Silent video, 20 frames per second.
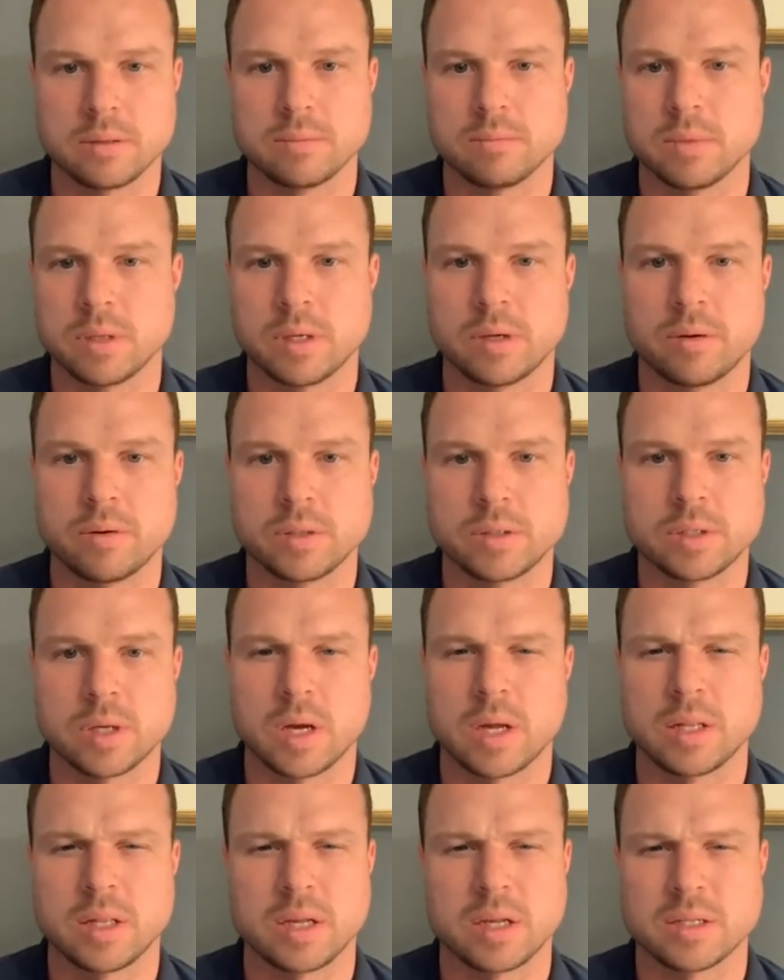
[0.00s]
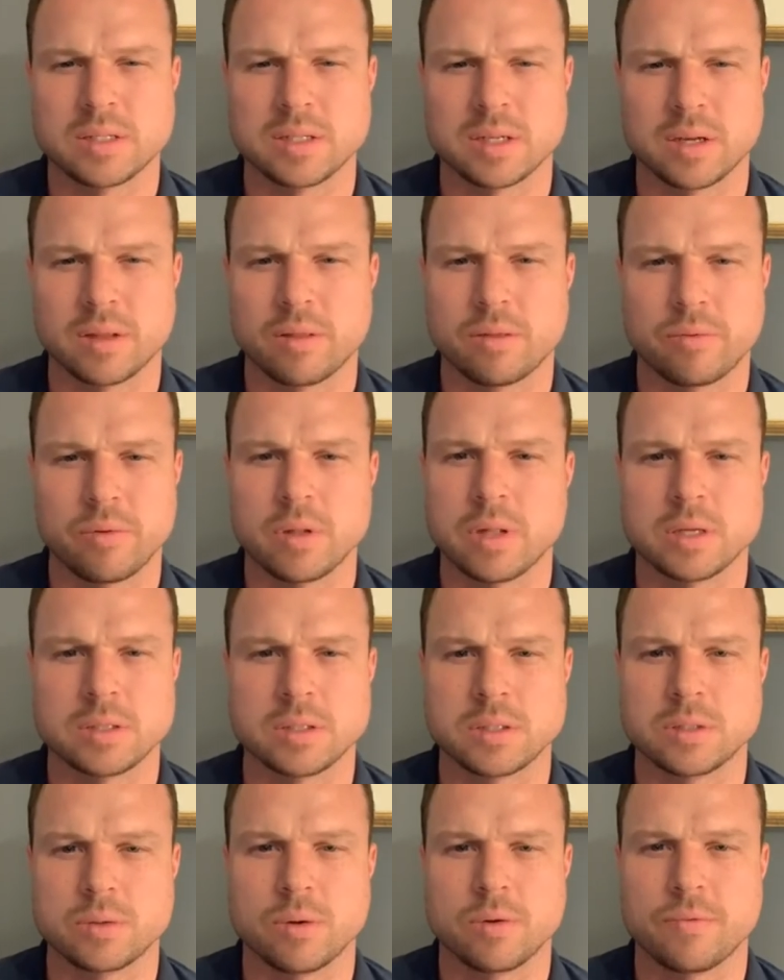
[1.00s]
You know, it's I think it's like a three thousand
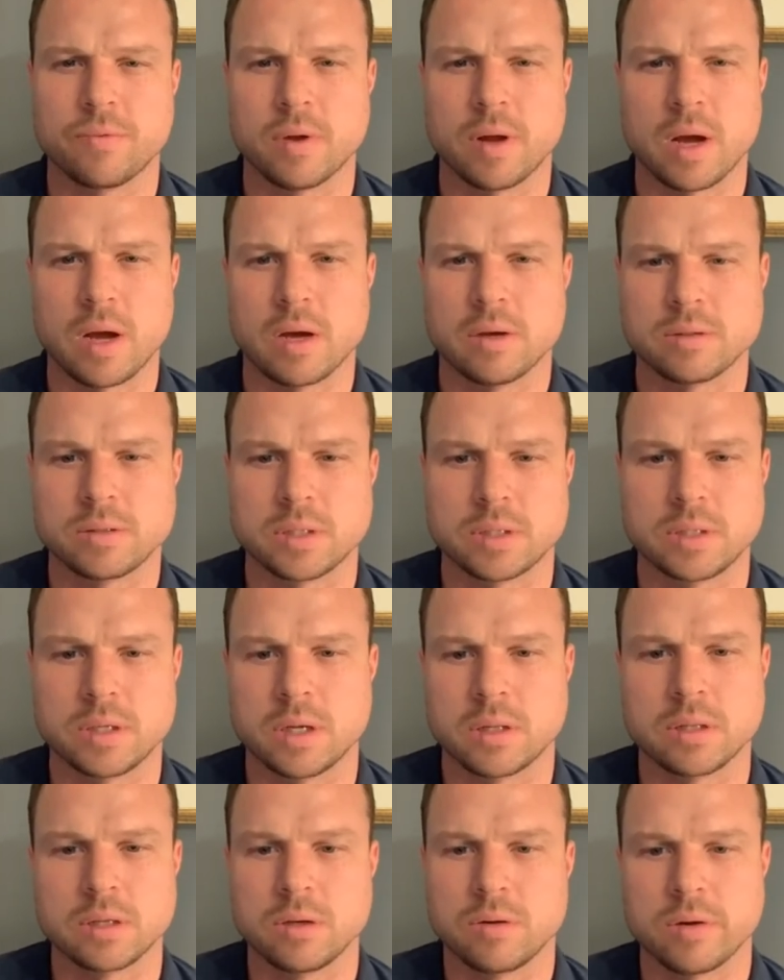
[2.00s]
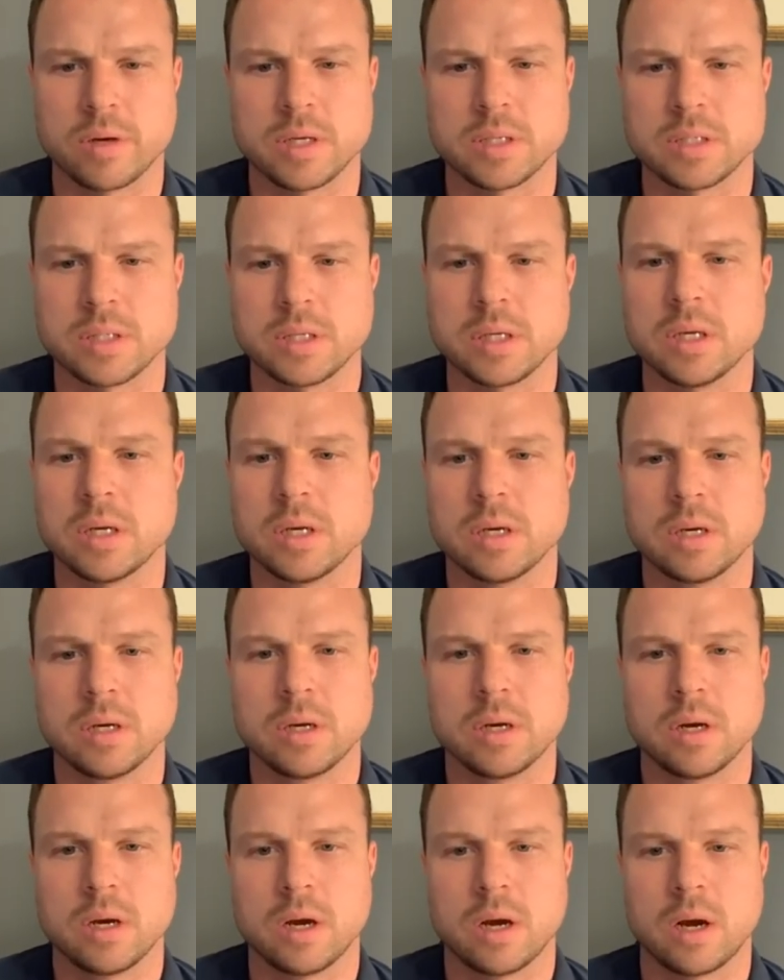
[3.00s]
square foot house, like nothing crazy.
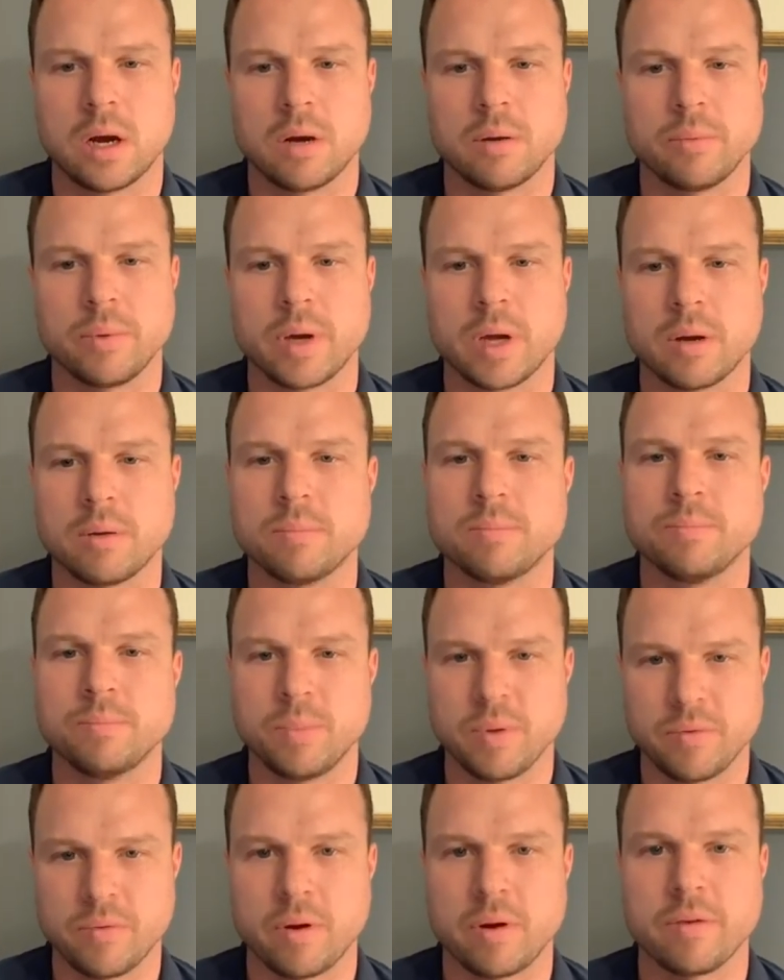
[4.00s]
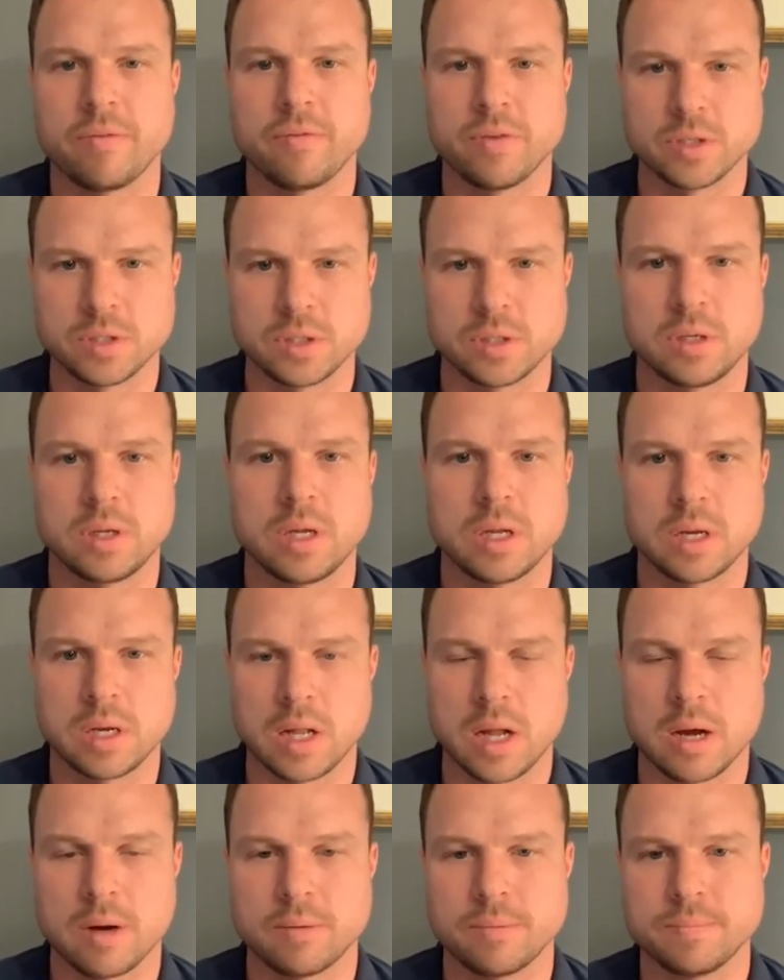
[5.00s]
Uh, we got to be very efficient in and
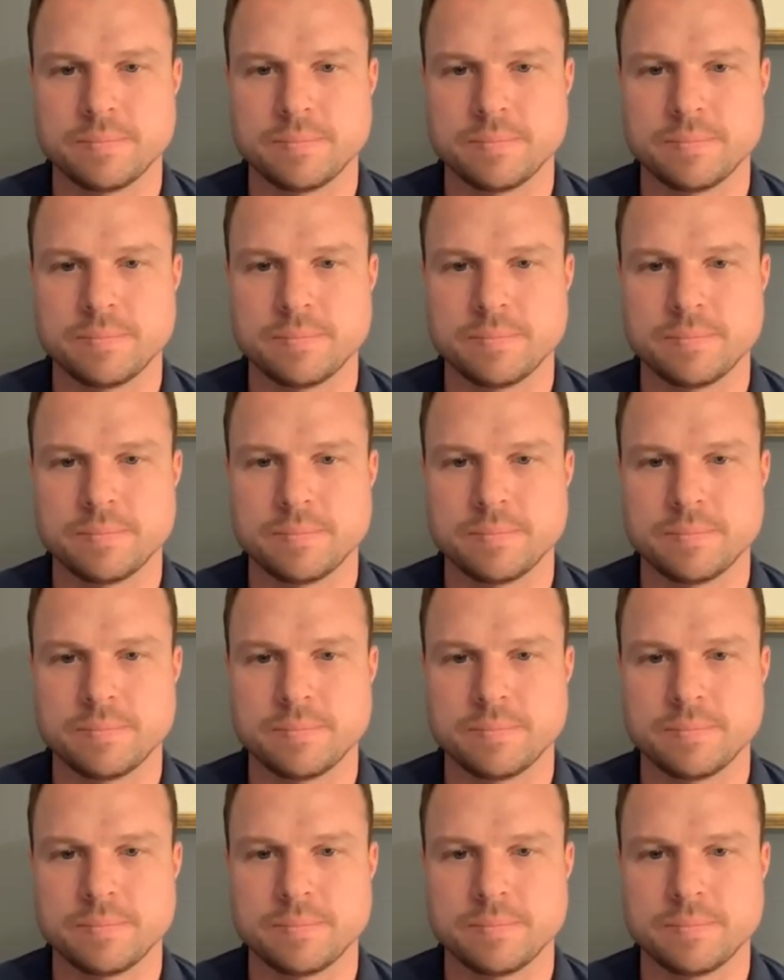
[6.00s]
out.